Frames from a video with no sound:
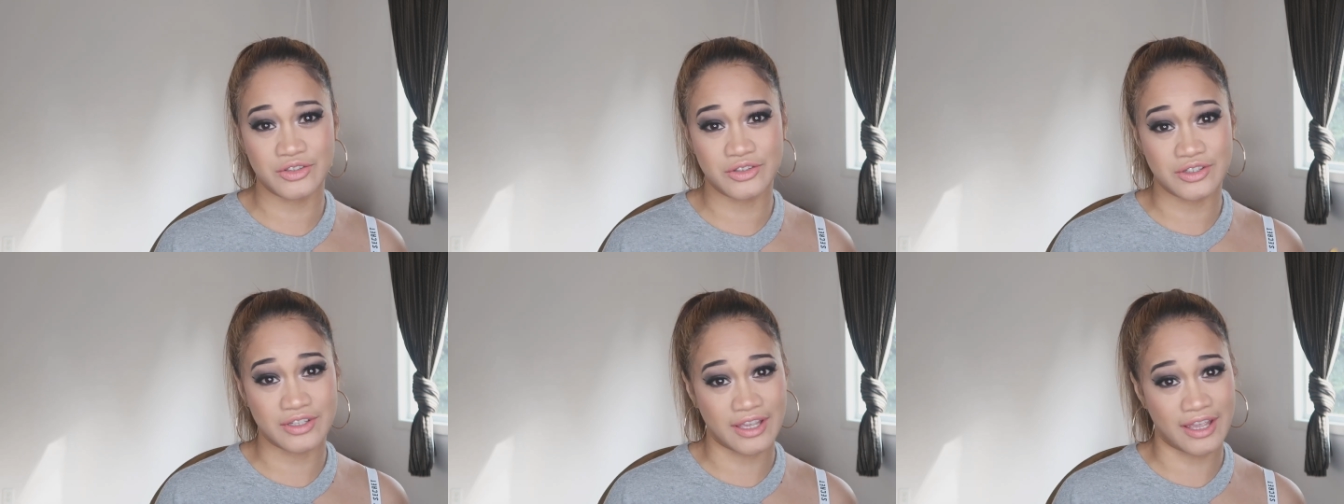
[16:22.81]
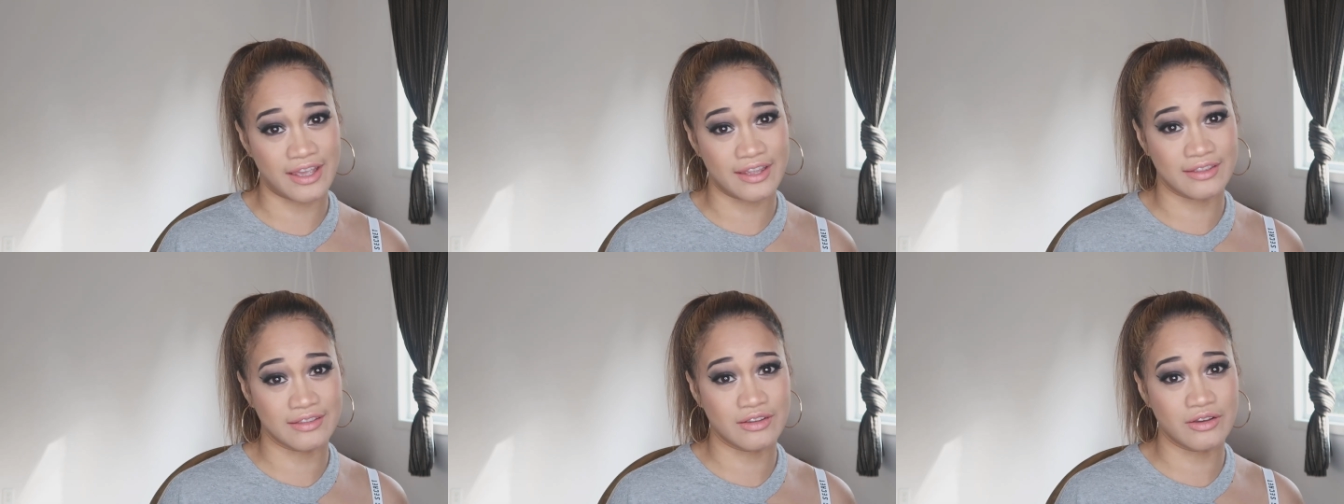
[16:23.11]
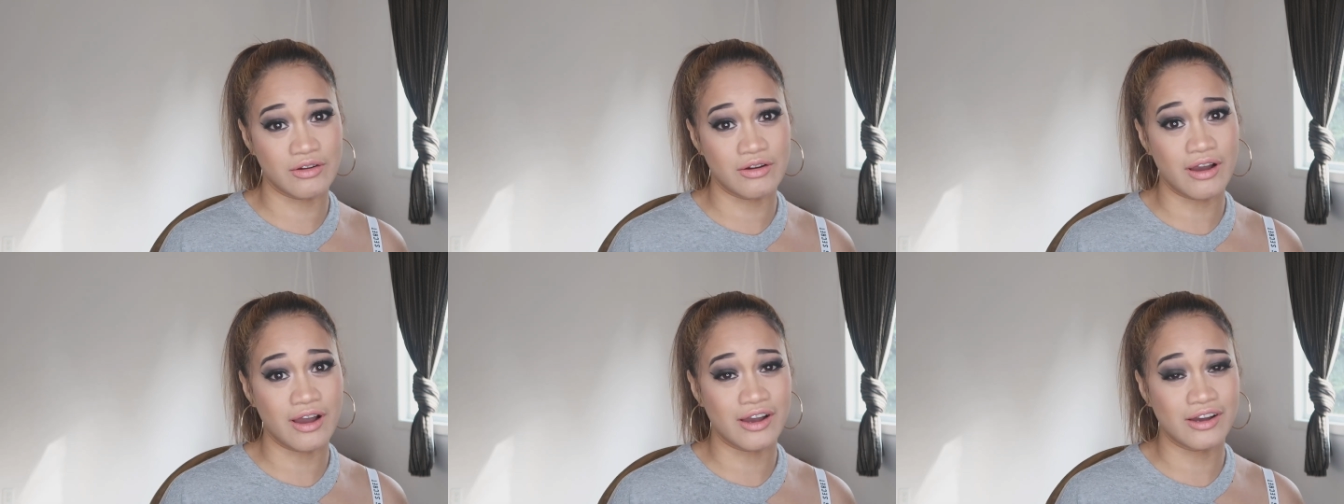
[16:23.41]
you can
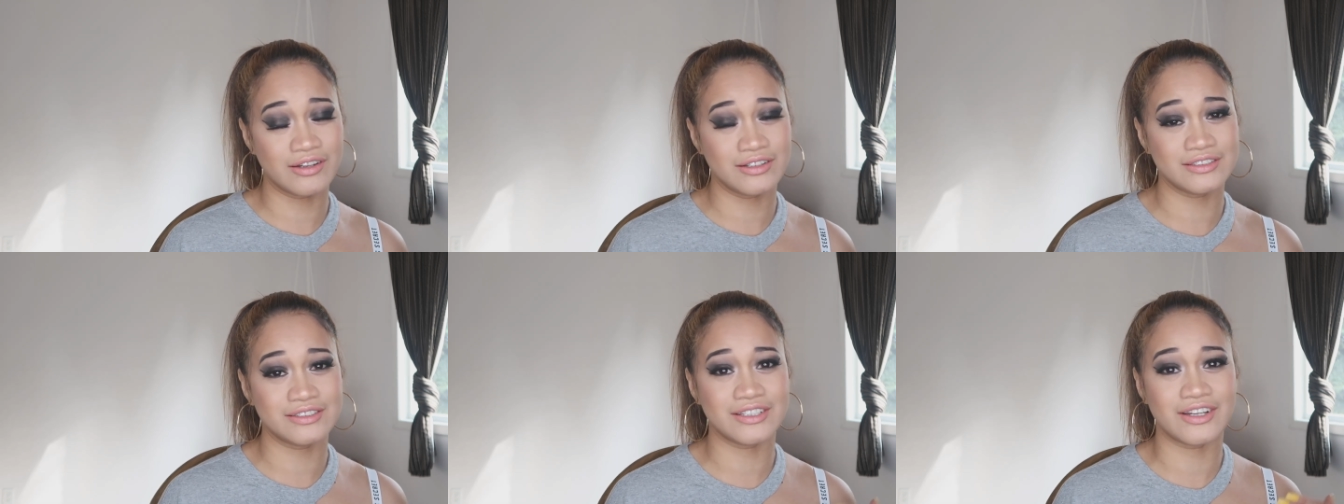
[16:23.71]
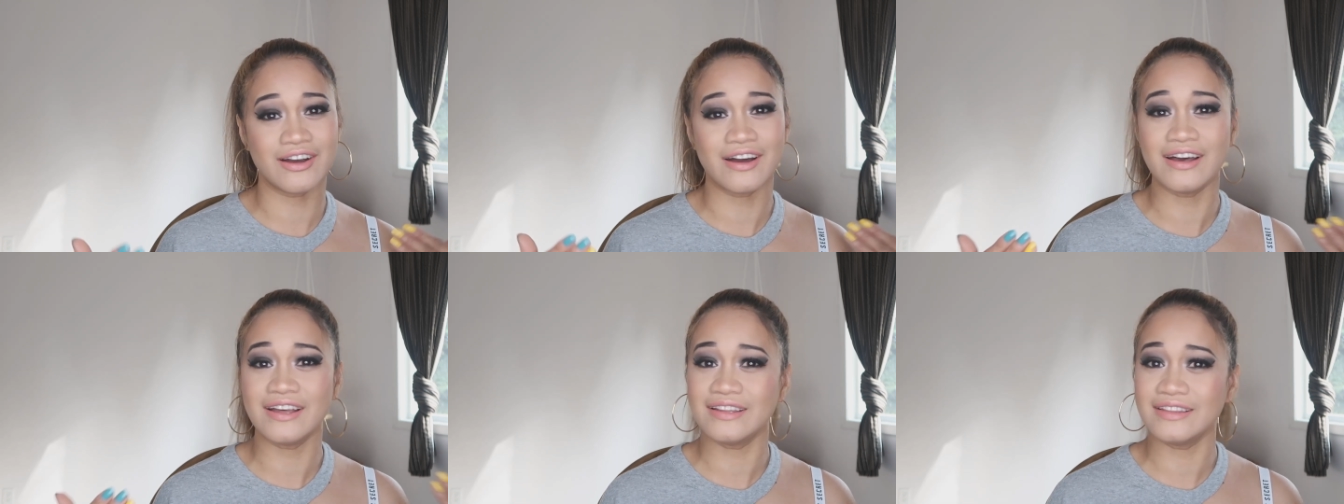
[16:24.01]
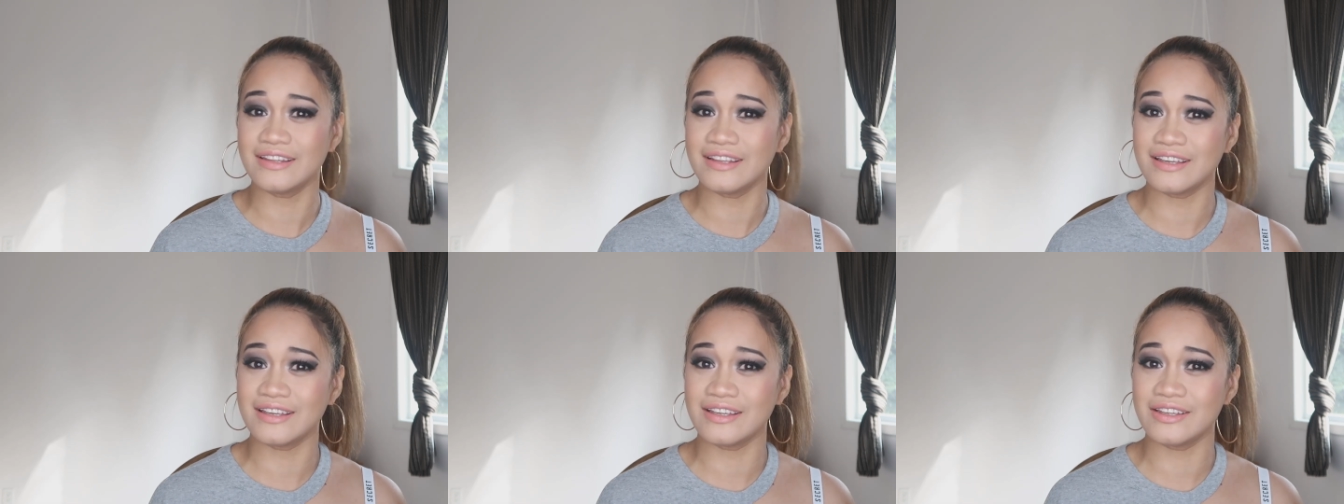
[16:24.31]
go out
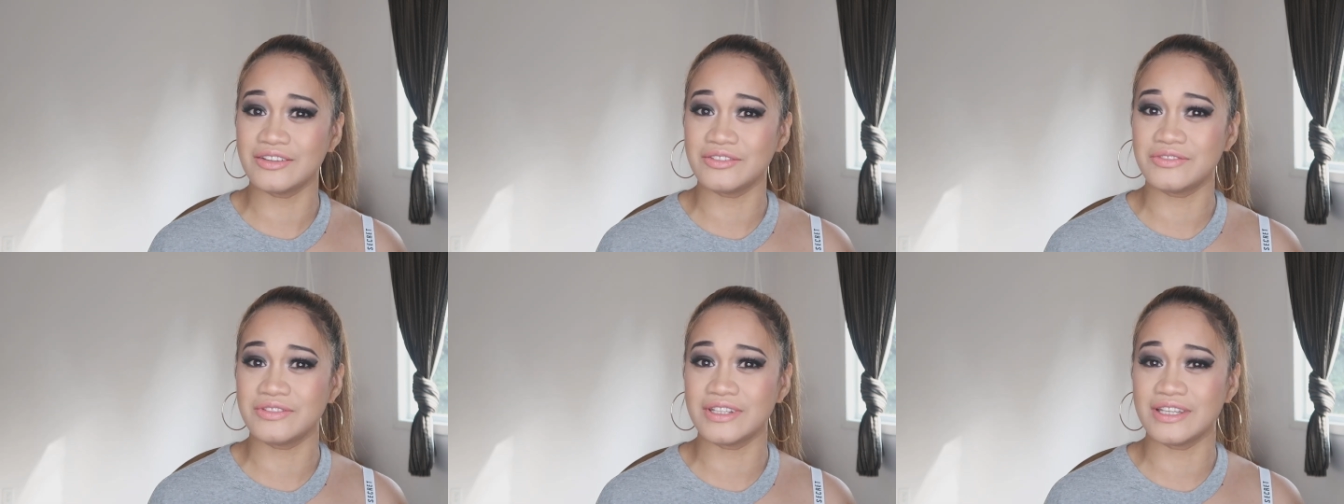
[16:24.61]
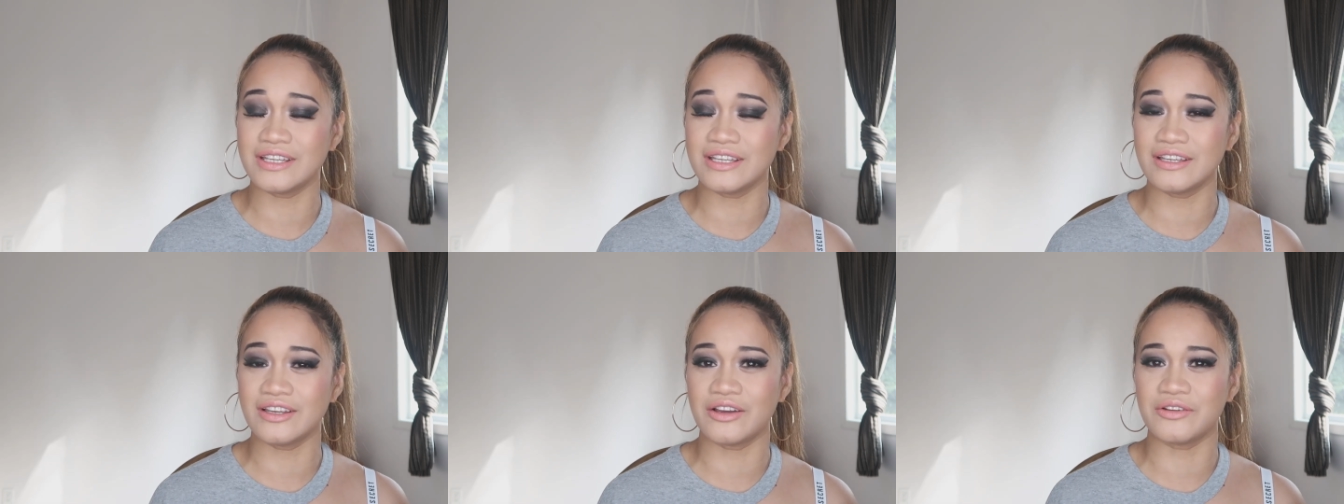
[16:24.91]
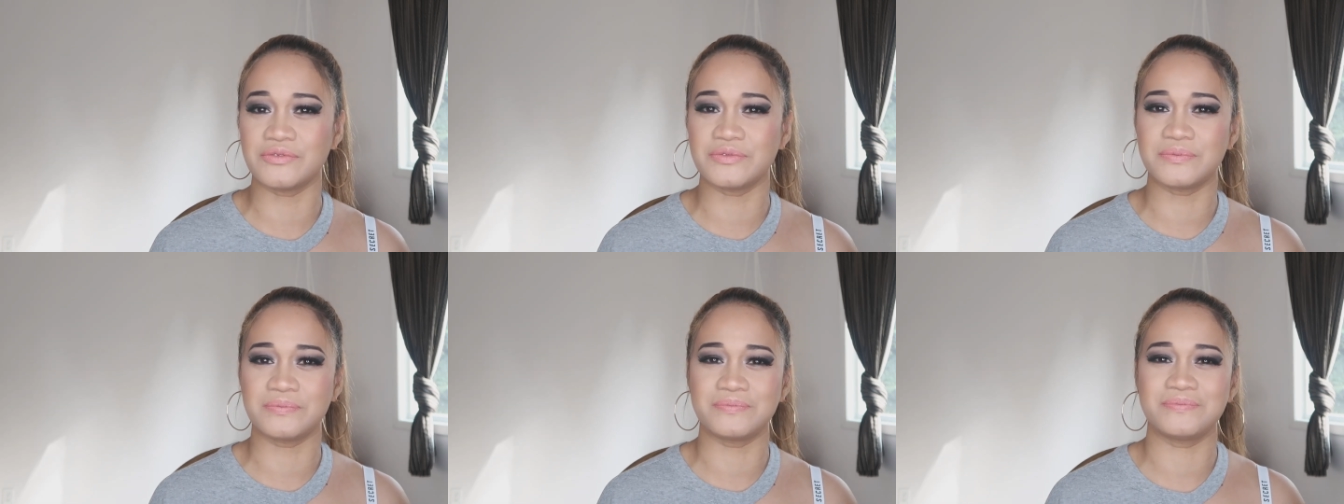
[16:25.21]
on the evening
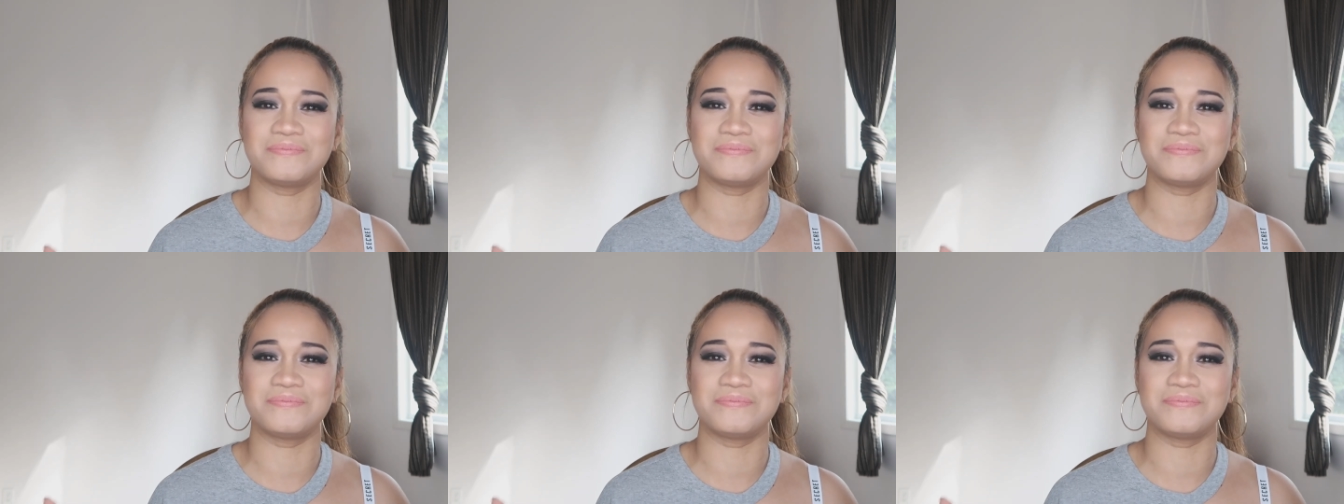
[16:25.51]
uh,